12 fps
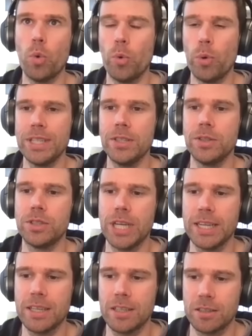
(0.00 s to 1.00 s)
when you
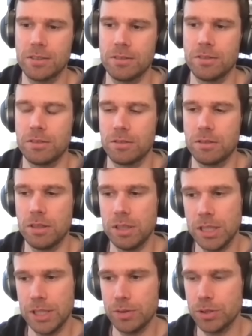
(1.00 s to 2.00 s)
check
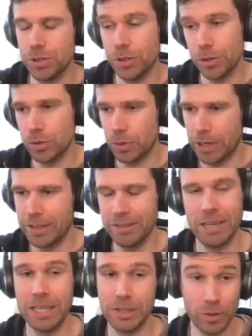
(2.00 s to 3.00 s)
literature or
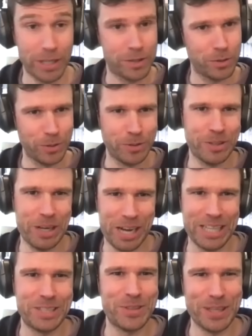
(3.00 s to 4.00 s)
I try
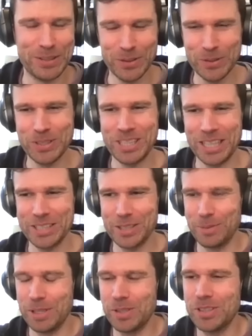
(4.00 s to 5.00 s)
to check
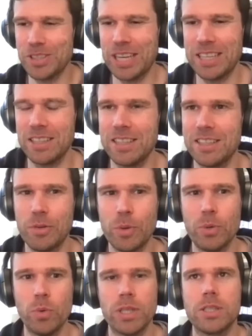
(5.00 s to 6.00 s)
some literature, and
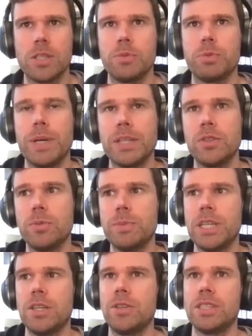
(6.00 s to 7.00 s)
what comes back to
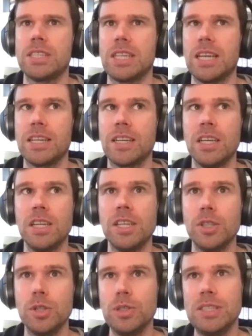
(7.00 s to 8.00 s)
me always is like,
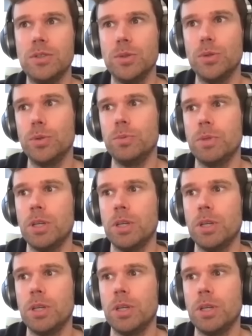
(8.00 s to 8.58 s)
you need to